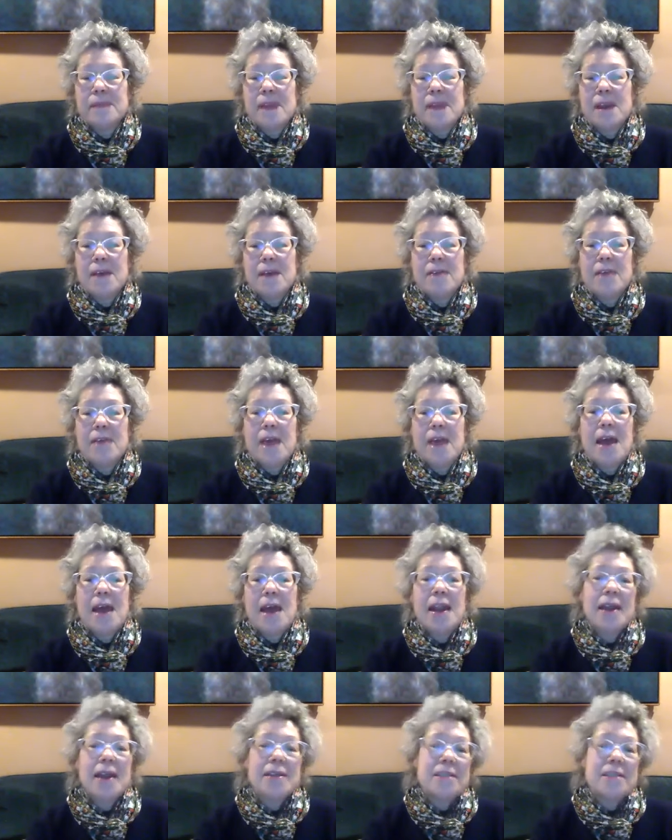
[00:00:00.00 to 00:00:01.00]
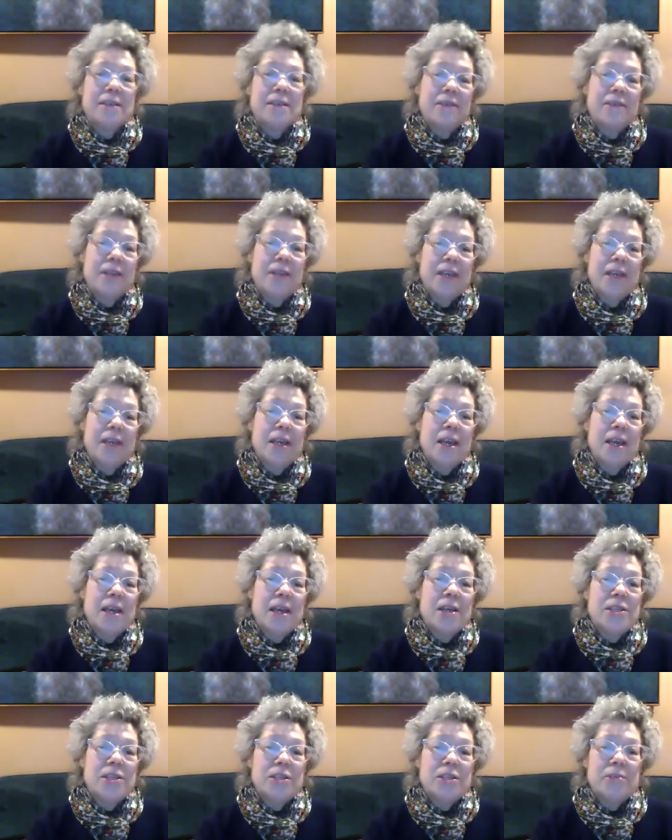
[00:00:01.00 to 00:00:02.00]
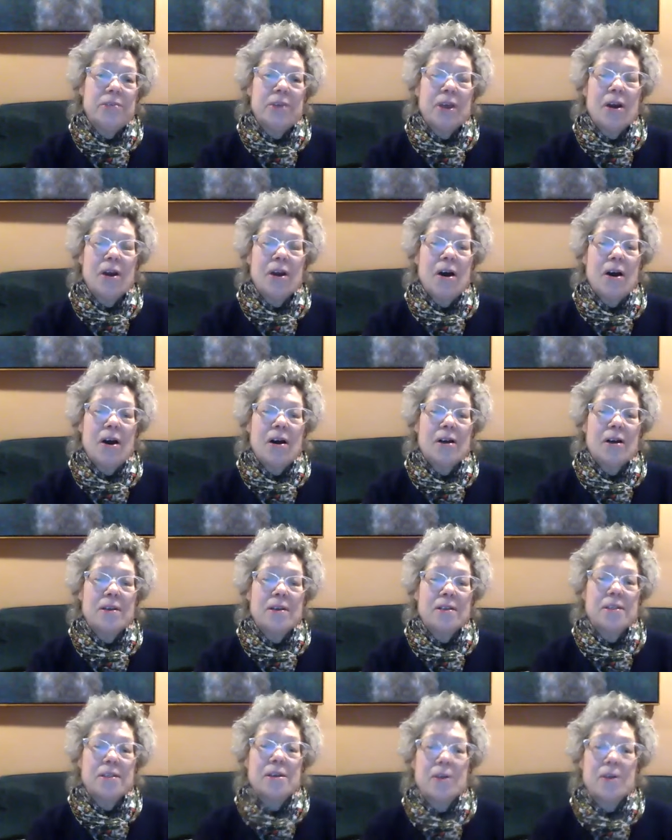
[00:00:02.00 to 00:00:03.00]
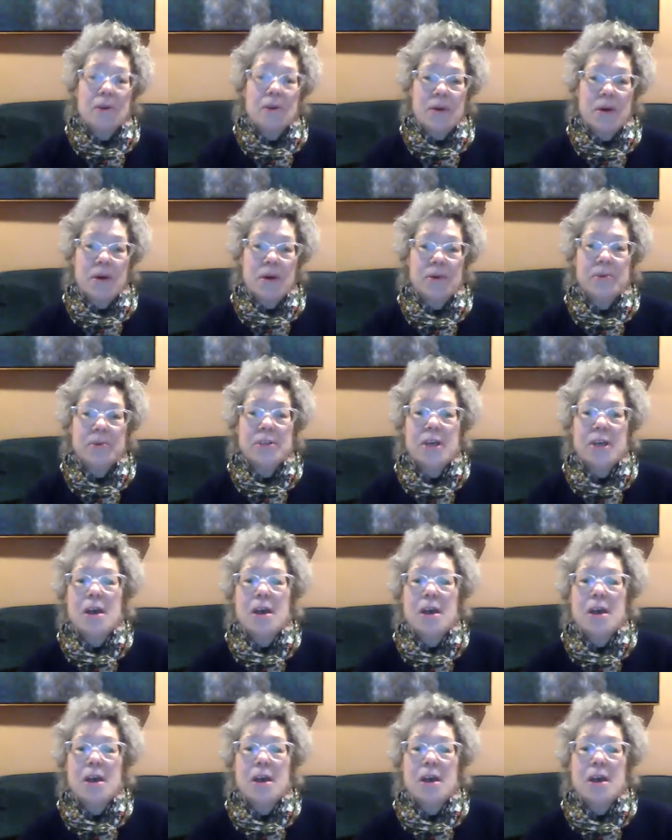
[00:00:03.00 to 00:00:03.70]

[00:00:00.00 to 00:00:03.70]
Of that activity, she recalls, quote,